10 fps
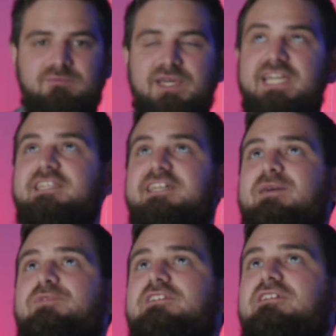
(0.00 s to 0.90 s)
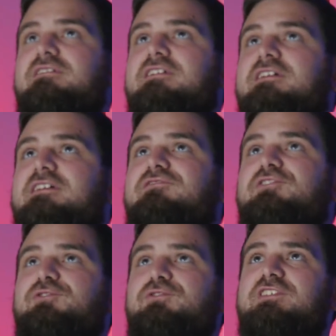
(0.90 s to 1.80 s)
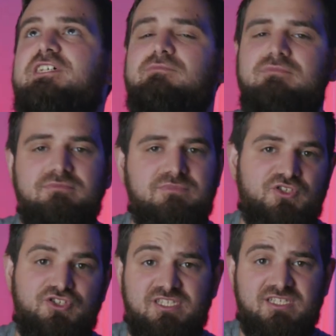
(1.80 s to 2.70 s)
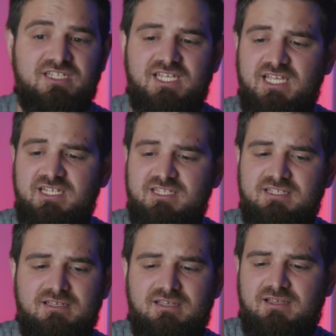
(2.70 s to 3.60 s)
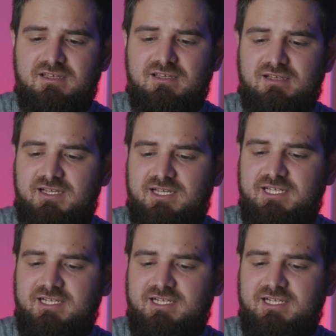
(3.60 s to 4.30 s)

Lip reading: main camera. I have two of them just in case. I